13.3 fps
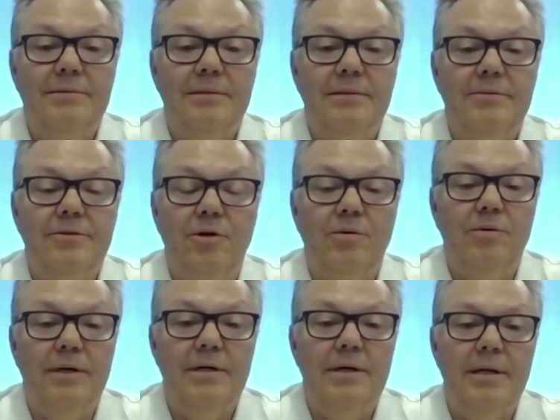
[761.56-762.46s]
uh, you know,
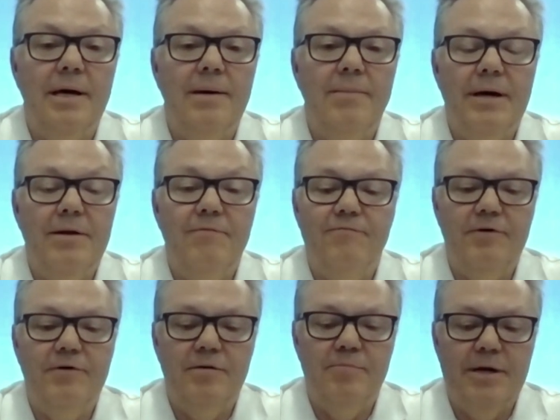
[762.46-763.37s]
I, I might have
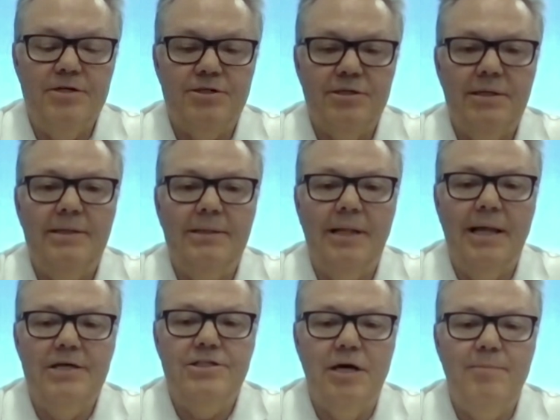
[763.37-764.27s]
mentioned, I think the
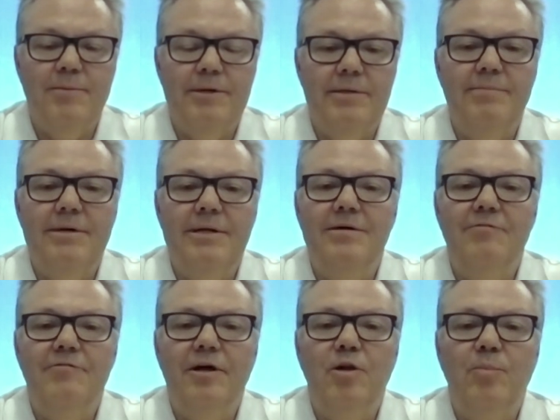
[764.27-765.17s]
last time I did media
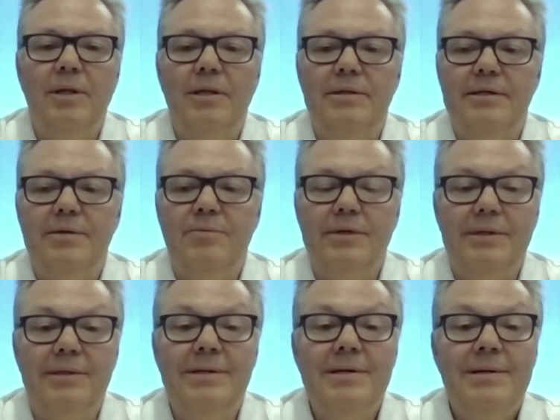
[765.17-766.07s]
availability,
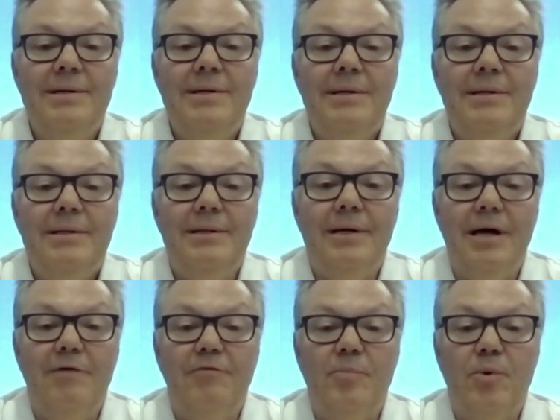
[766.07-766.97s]
we
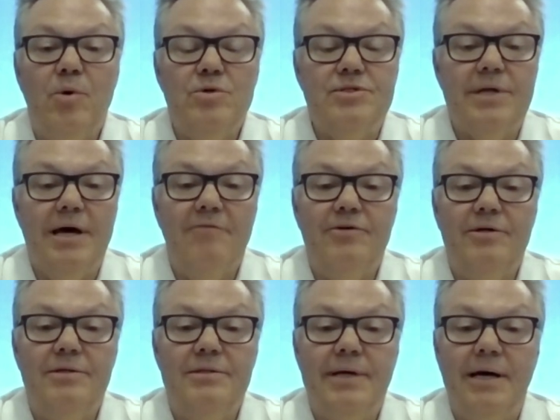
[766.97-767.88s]
have our pro staff
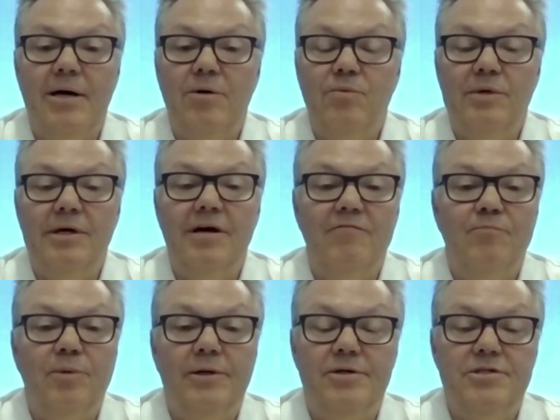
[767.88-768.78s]
here in town. We
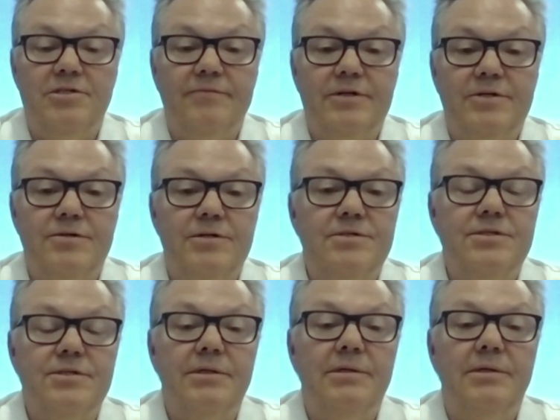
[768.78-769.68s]
have players of
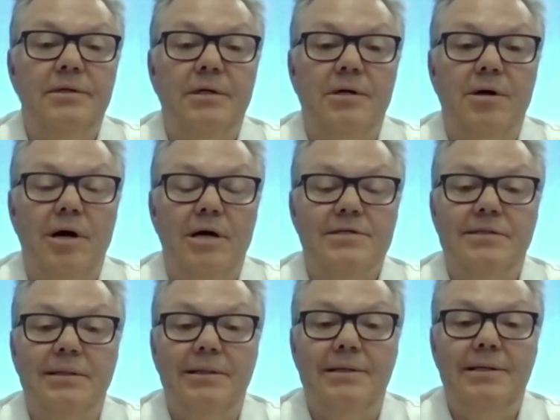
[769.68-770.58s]
interest across
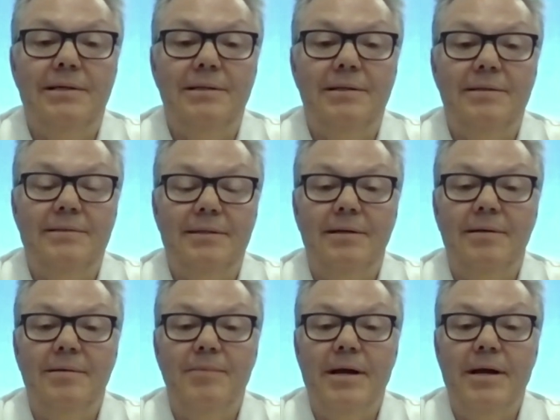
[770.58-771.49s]
the league
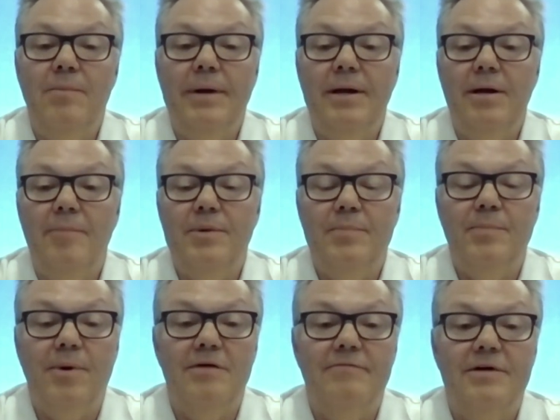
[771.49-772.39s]
that may or may not be
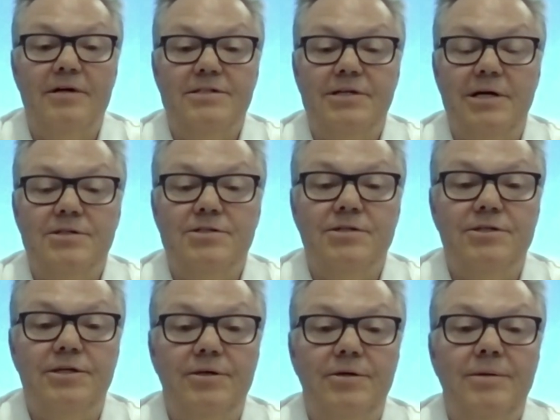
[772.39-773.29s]
part of our discussions
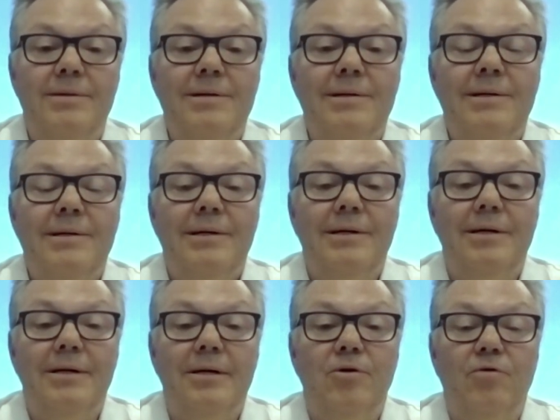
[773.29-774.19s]
here
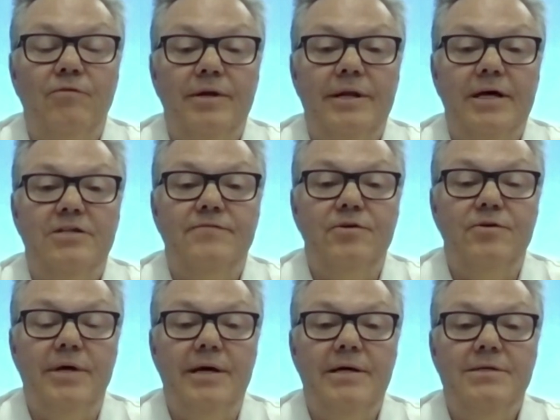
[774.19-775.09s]
over the next few
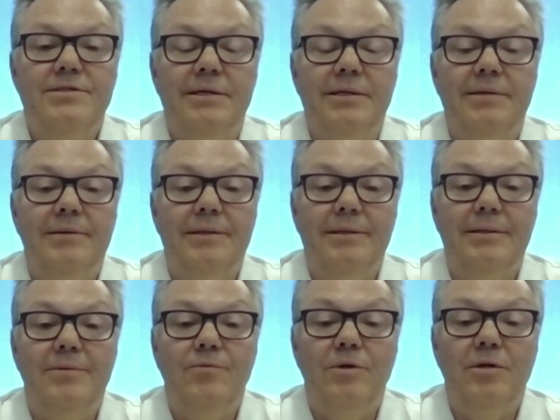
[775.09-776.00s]
days. And
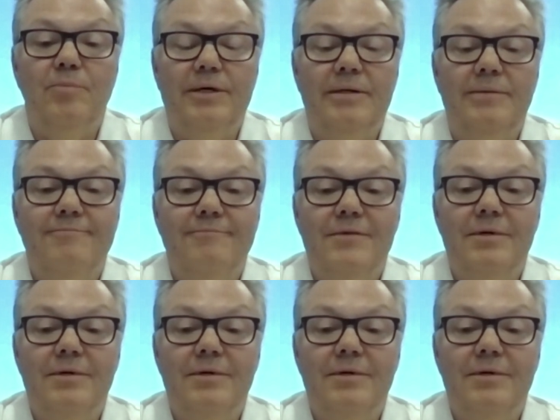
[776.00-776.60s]
we'll be